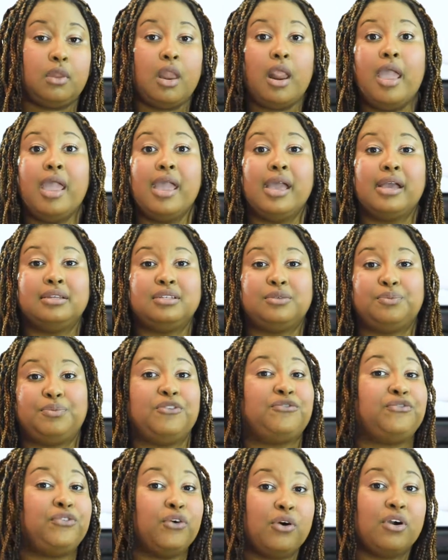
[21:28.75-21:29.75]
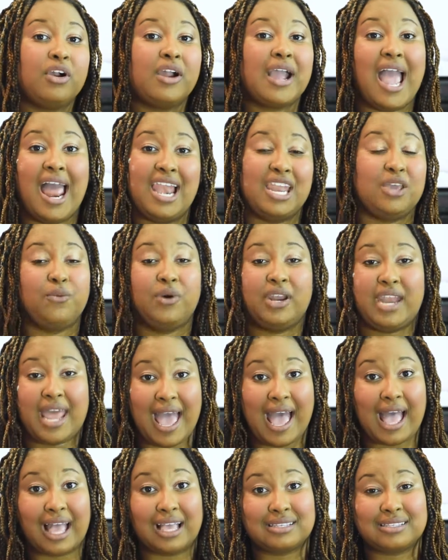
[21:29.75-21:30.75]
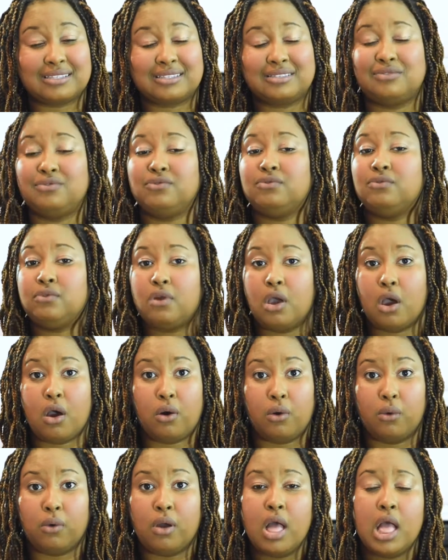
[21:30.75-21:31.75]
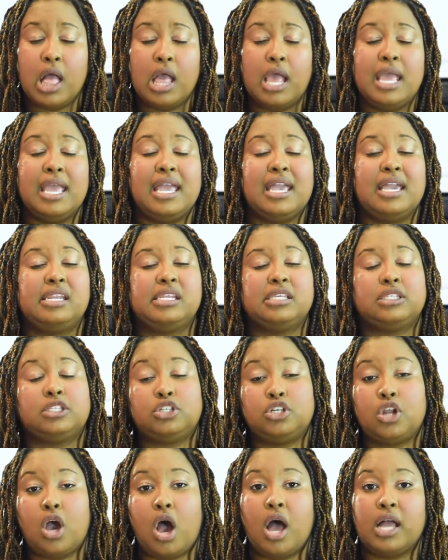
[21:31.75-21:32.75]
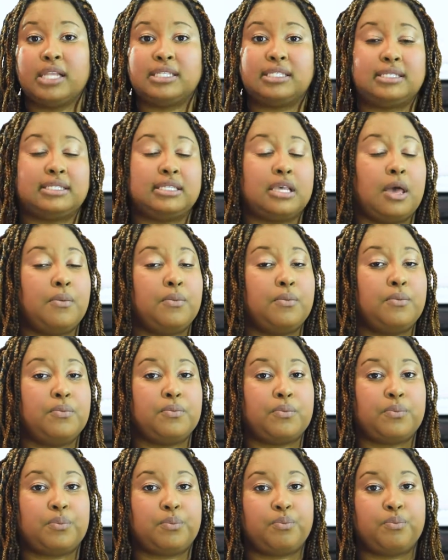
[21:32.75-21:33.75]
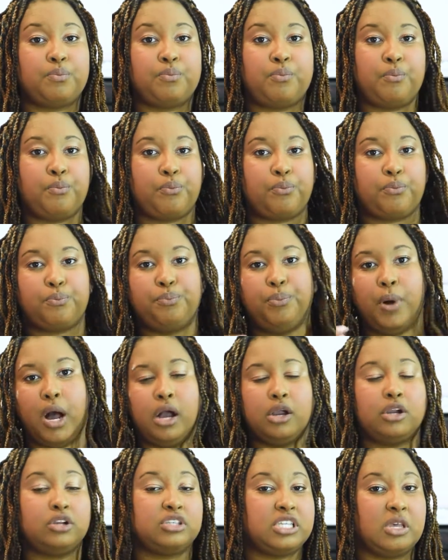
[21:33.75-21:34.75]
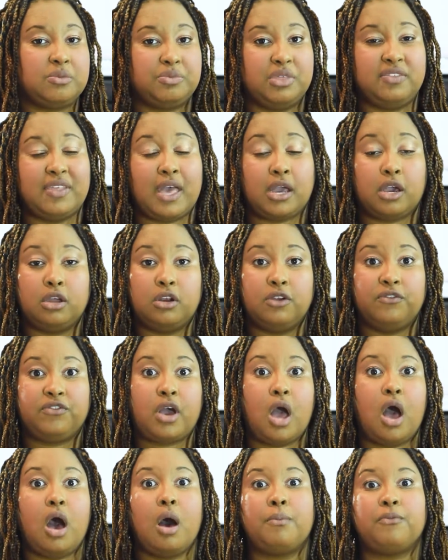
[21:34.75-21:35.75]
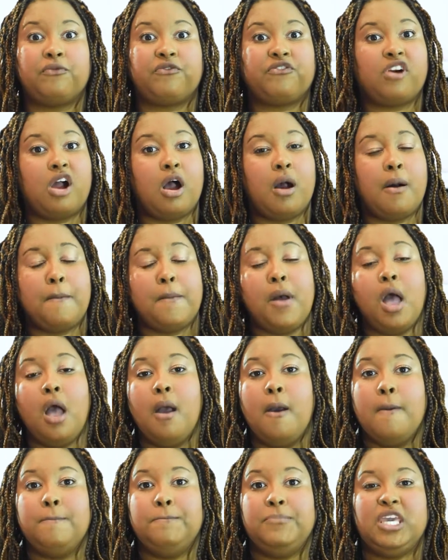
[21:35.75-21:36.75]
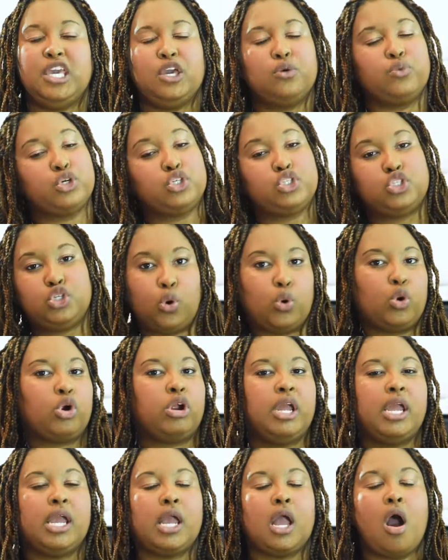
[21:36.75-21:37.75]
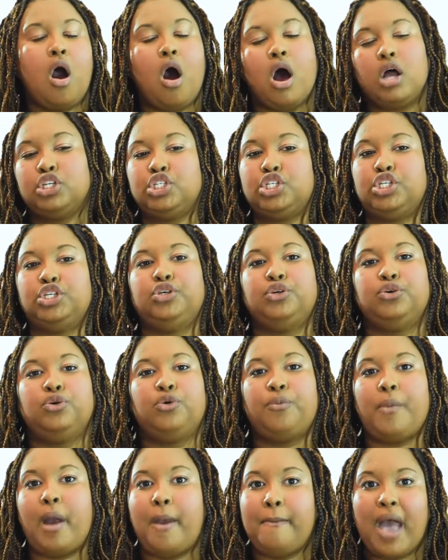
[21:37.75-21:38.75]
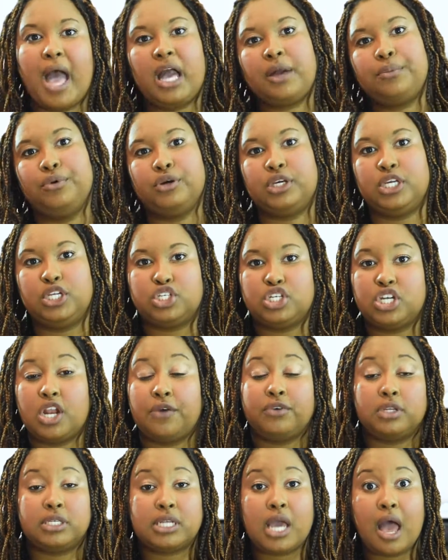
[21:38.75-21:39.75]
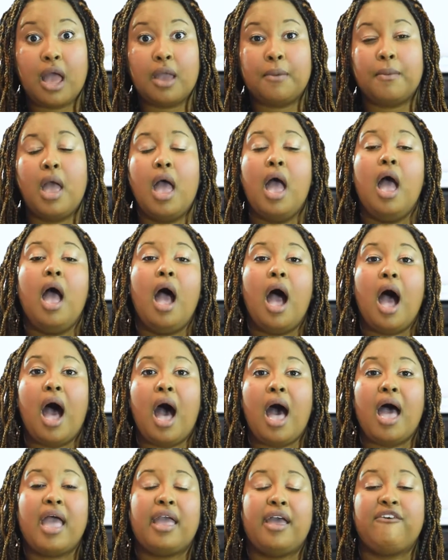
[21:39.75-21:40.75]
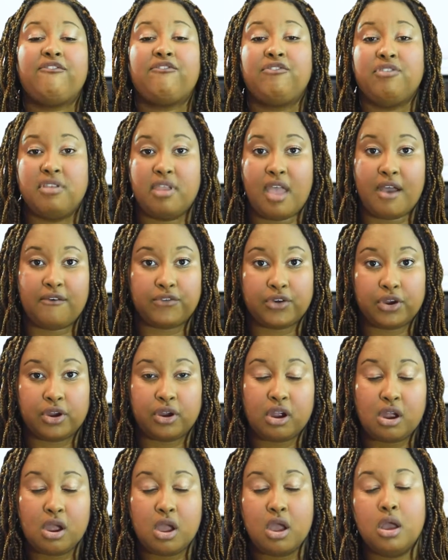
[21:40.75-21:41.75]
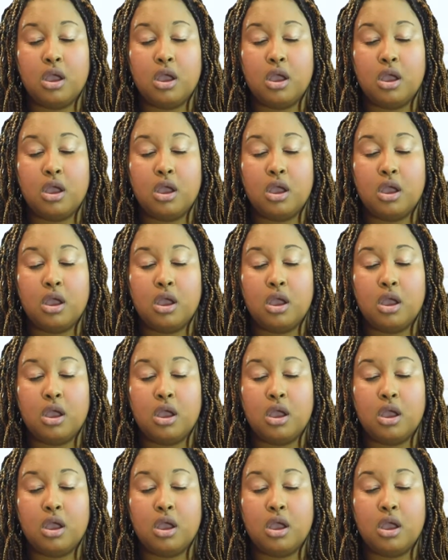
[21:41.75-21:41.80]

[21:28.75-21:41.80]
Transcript: And before anyone asks, no, it is not some bug or something that could have come from me restoring onto my MacBook each and every time. I have never